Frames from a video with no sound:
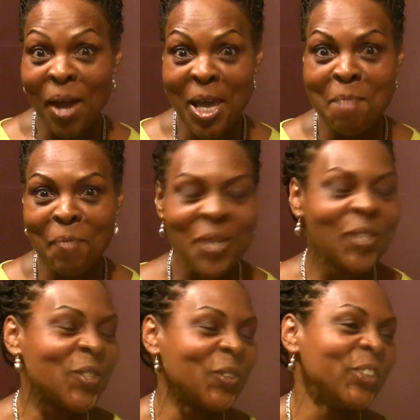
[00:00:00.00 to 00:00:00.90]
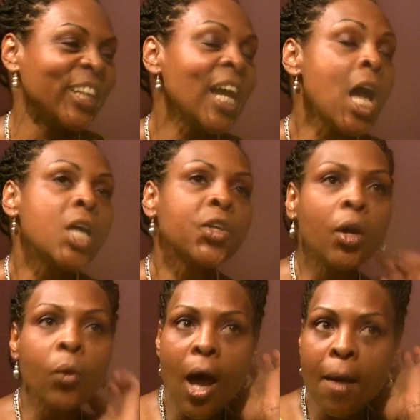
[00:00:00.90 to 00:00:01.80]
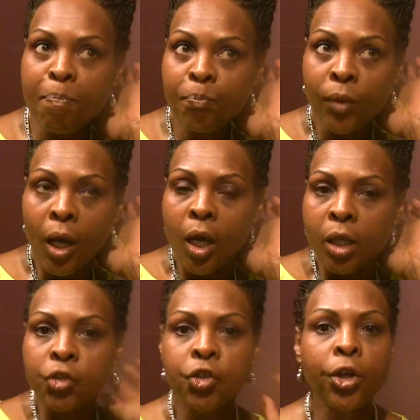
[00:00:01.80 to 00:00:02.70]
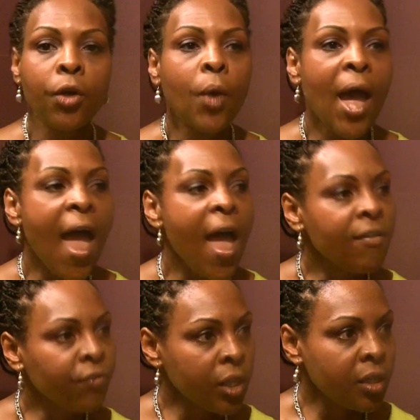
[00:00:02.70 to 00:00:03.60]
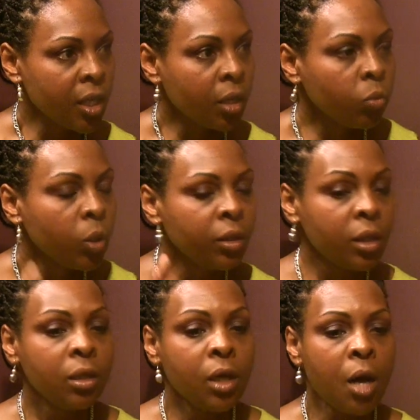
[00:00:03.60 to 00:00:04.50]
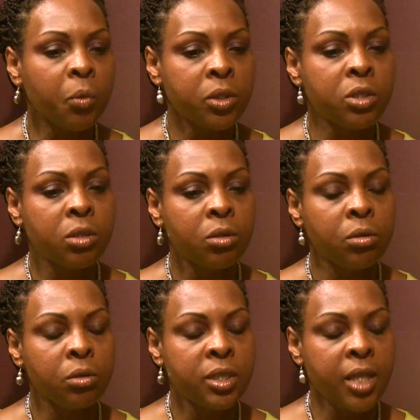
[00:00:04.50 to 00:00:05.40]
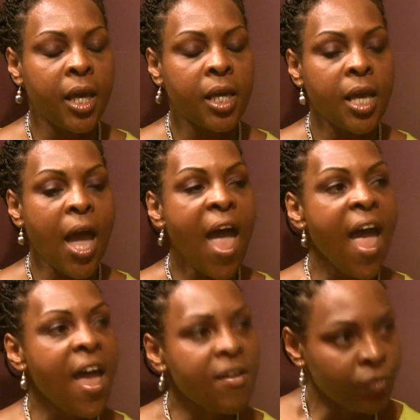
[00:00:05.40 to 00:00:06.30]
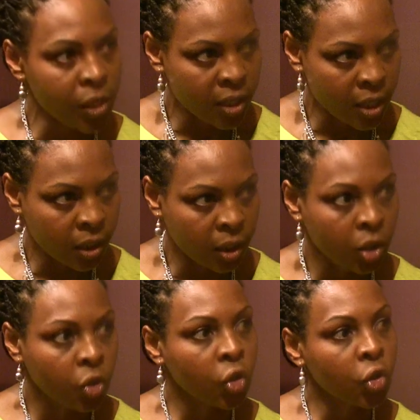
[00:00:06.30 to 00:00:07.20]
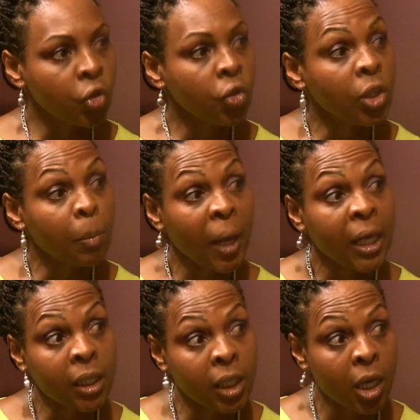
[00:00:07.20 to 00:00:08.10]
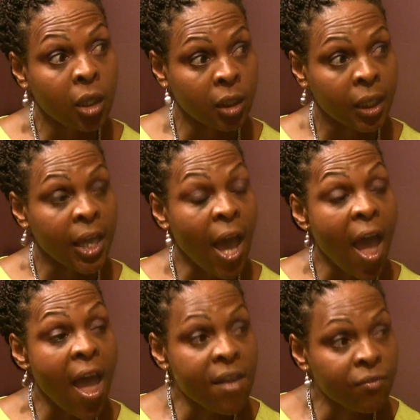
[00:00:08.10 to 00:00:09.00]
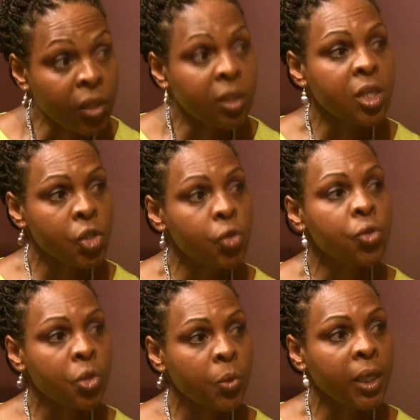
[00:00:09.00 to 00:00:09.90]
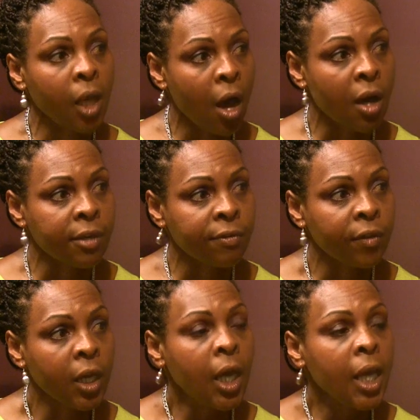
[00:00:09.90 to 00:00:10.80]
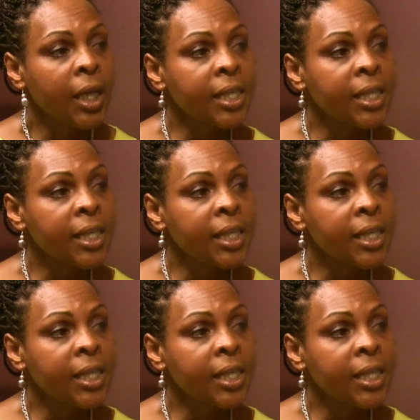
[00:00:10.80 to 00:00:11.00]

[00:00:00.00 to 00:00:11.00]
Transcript: hippo story. No, do you know everything? One thing I want to say, everything, the good, the bad, the ugly, everything you do in life is